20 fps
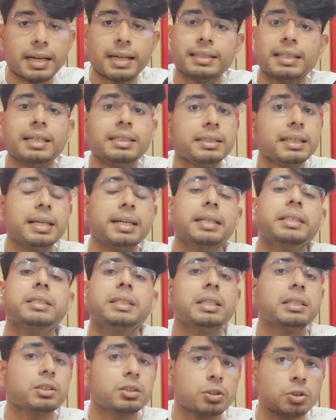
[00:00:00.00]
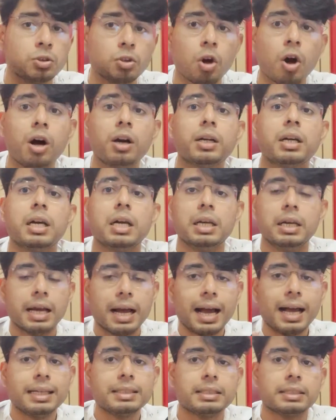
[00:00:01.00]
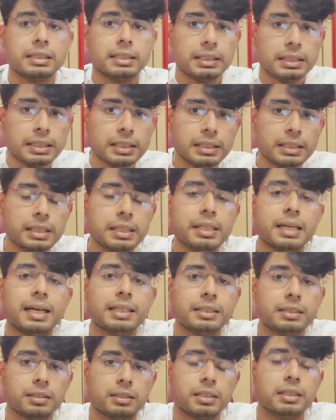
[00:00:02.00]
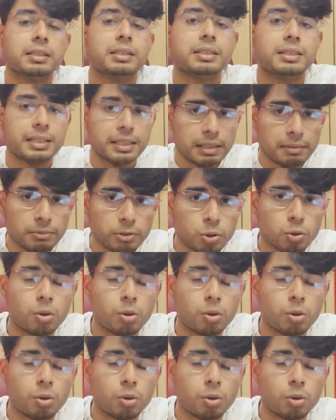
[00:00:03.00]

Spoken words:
As I said, it's not as easy as it seems.